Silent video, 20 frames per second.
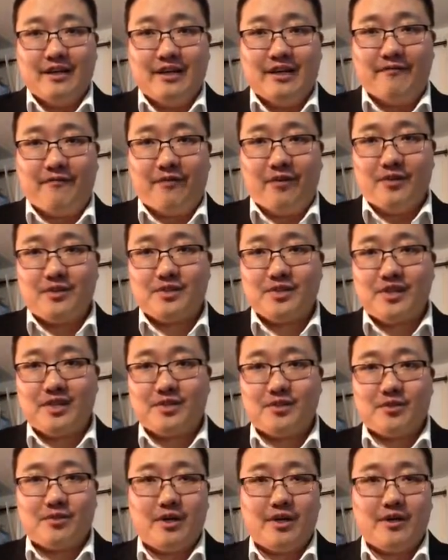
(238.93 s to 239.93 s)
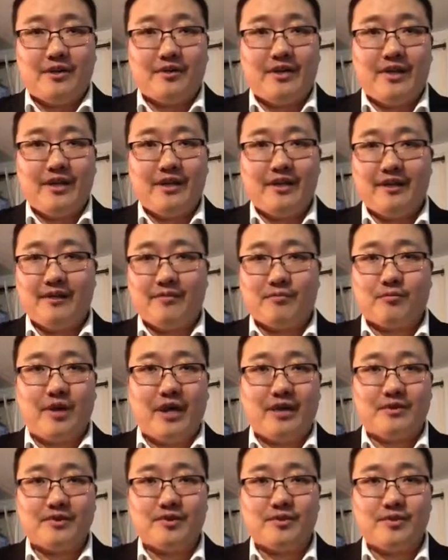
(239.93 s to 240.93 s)
if all states required
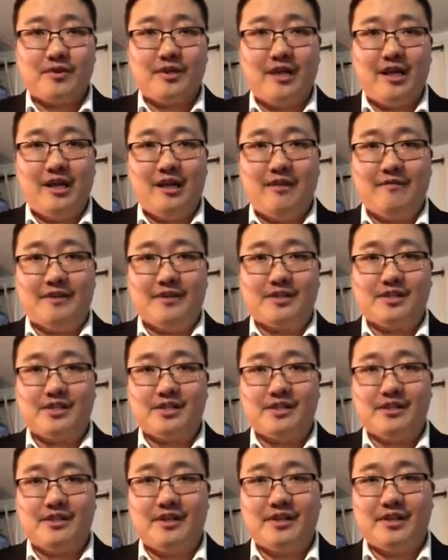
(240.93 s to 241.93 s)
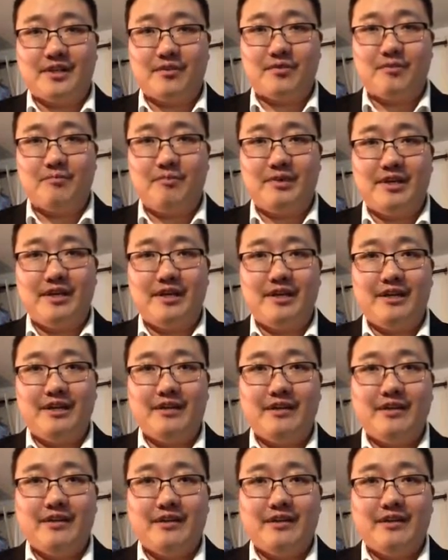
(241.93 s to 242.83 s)
riders to wear helmets, then there would be